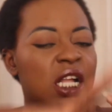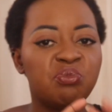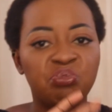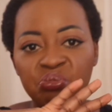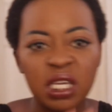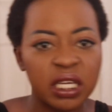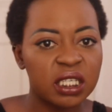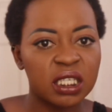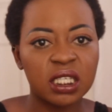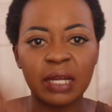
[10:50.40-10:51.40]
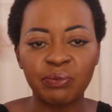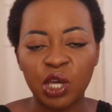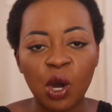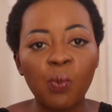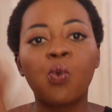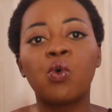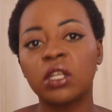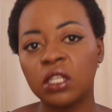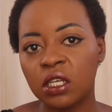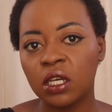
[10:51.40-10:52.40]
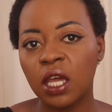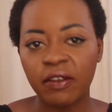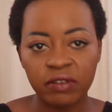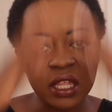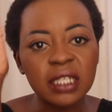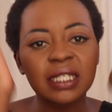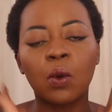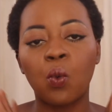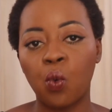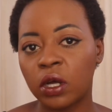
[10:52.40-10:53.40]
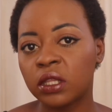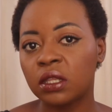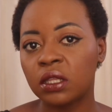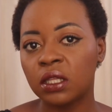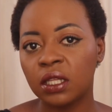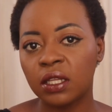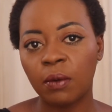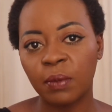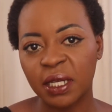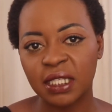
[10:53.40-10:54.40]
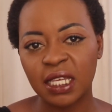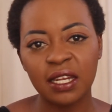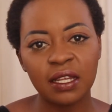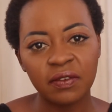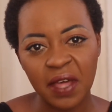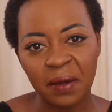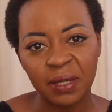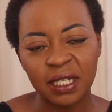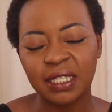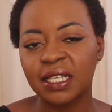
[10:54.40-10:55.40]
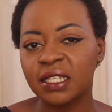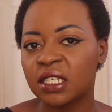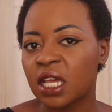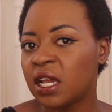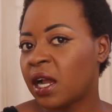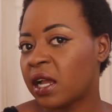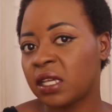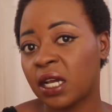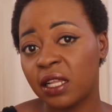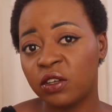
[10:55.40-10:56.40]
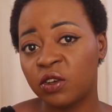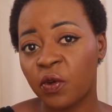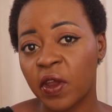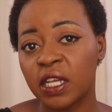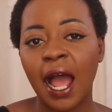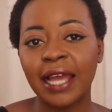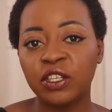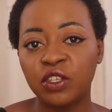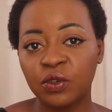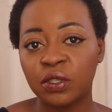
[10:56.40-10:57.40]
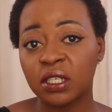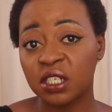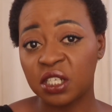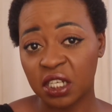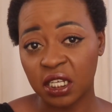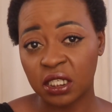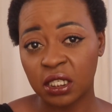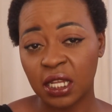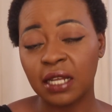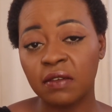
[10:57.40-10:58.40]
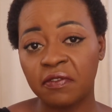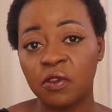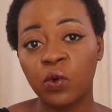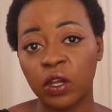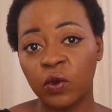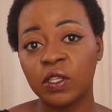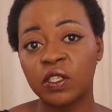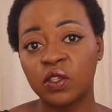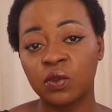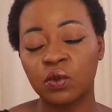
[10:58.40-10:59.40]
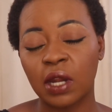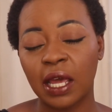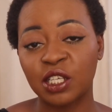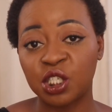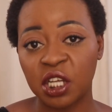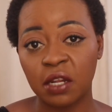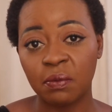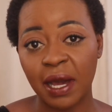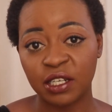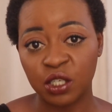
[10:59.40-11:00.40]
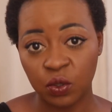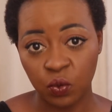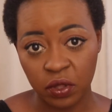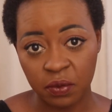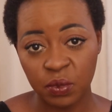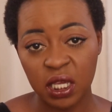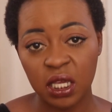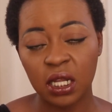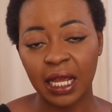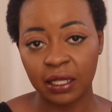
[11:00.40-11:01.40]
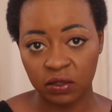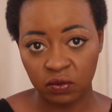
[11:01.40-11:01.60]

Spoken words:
mixed and become one, everything is like one on my skin, if that makes sense. I think I look great. I do suggest that if you were going to like shade match with me, like